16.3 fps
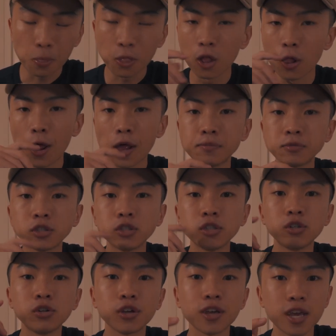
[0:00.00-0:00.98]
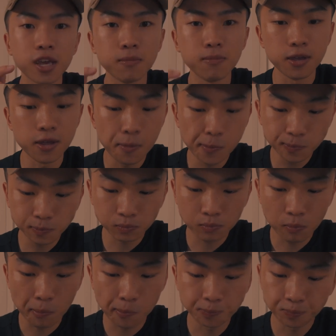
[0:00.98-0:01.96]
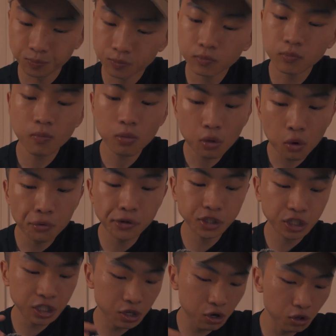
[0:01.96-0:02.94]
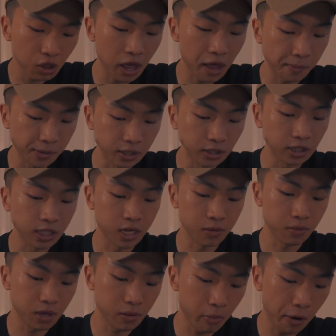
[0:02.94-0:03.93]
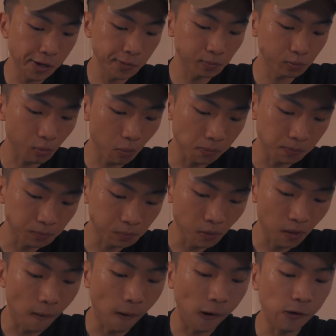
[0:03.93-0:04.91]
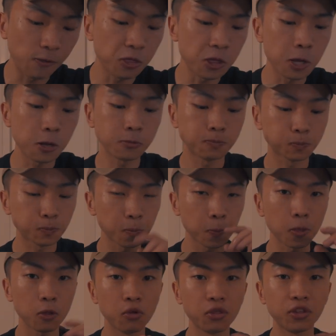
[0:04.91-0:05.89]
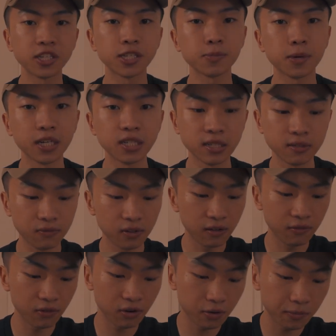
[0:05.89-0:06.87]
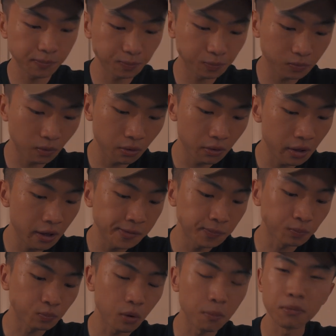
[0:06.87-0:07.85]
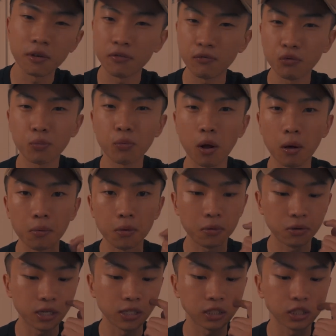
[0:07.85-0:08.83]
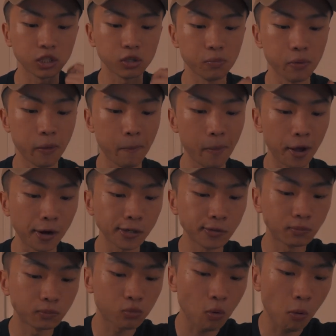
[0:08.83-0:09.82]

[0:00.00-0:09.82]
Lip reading: The lamb's a little gamey, which I know lamb is gamey, but I think with the spice flavor, beef would probably taste a little bit better.